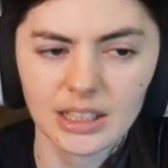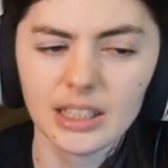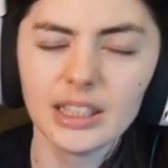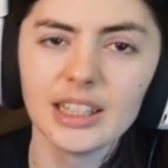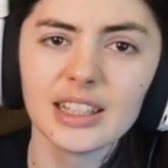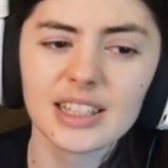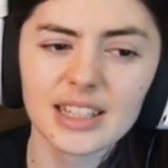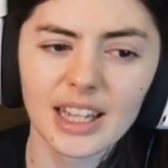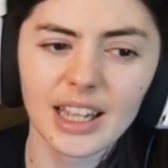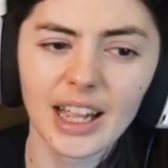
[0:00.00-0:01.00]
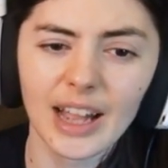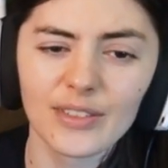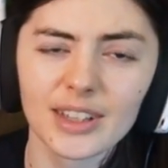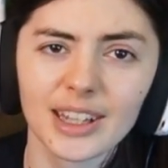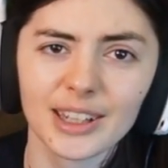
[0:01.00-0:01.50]
He didn't say I have
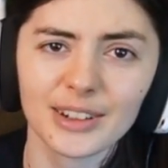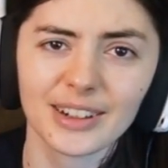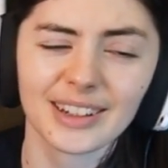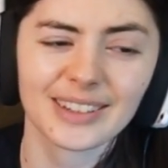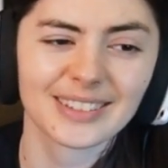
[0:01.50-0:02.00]
the high ground.